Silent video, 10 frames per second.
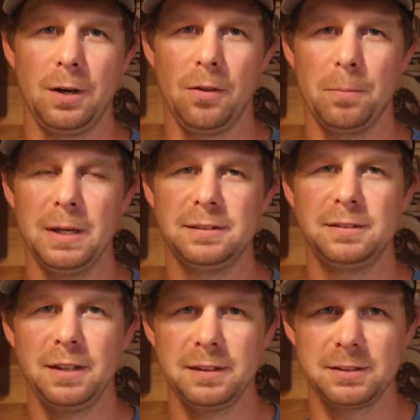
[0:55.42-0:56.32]
into the mid
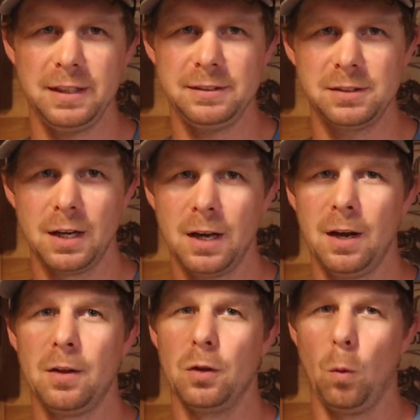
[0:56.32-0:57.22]
60s,
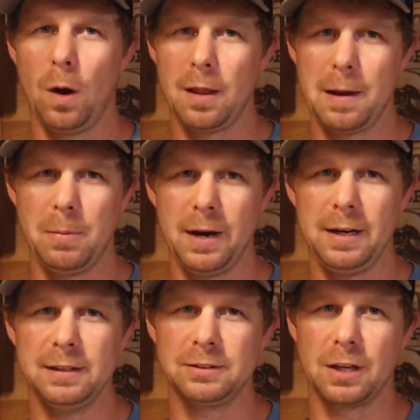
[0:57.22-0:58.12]
the walleye
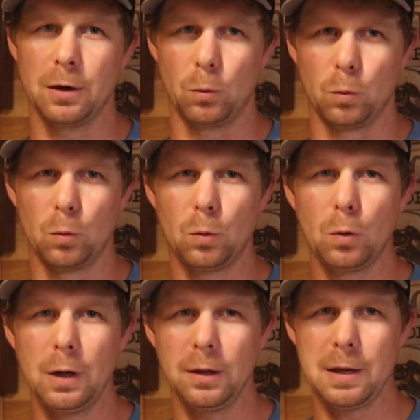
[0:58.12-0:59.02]
bite is going
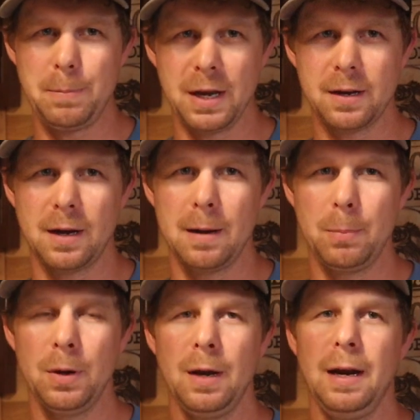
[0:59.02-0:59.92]
to really pick
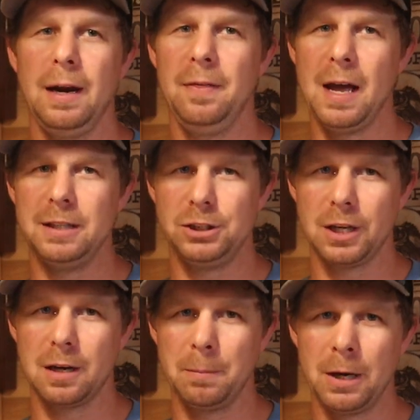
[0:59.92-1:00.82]
up, and that
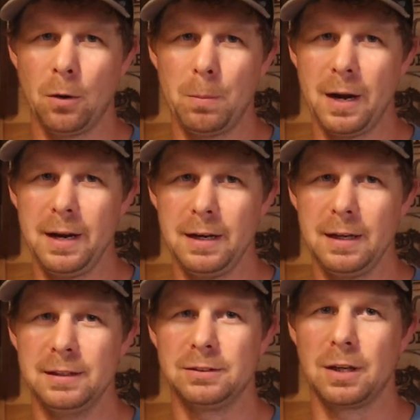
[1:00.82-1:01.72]
jig and a minnow bite
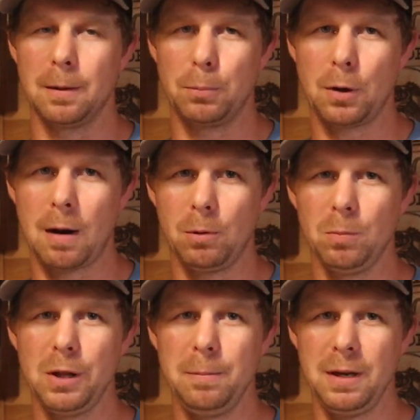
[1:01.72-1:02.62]
is going to
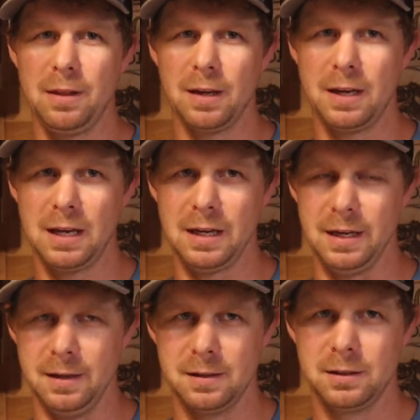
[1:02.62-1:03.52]
probably be the
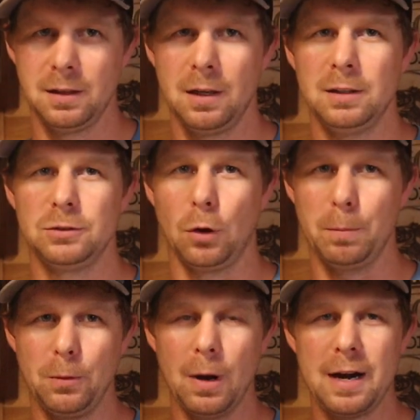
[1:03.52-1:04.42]
key. So
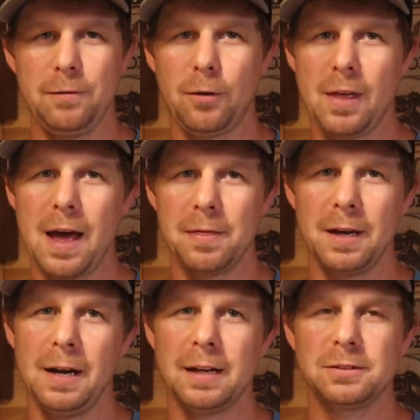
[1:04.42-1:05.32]
ready for that in
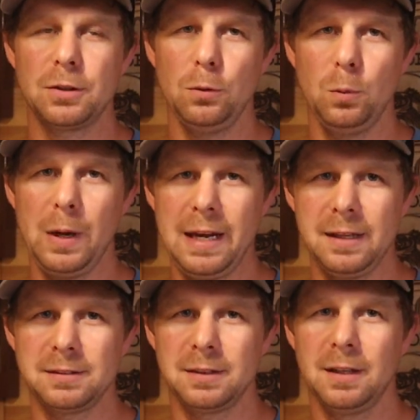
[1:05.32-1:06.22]
the next 2
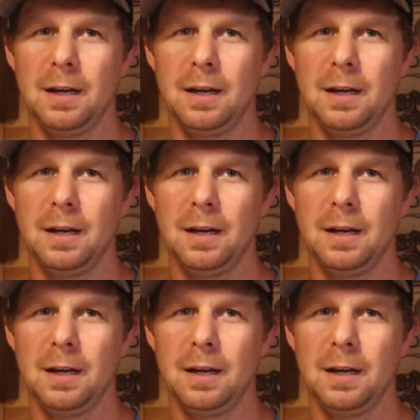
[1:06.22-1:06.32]
weeks,